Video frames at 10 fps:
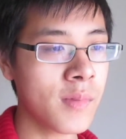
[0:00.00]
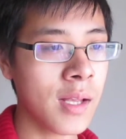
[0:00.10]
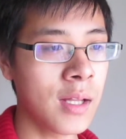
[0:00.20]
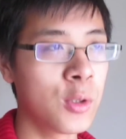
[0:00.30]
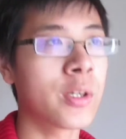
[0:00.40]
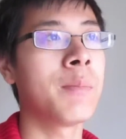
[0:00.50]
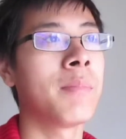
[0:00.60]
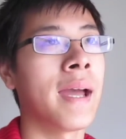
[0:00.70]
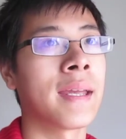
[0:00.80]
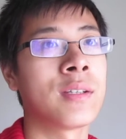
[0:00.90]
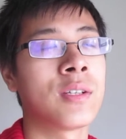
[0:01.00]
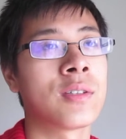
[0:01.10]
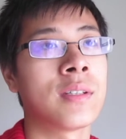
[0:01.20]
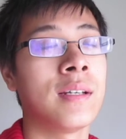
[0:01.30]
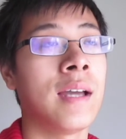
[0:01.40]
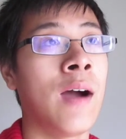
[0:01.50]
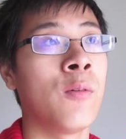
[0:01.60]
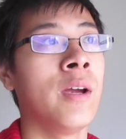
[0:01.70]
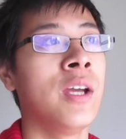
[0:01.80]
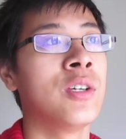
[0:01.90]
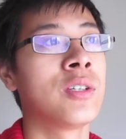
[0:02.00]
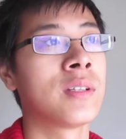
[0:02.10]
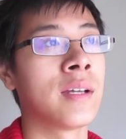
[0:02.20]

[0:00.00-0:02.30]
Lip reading: looking back, it's just outrageous.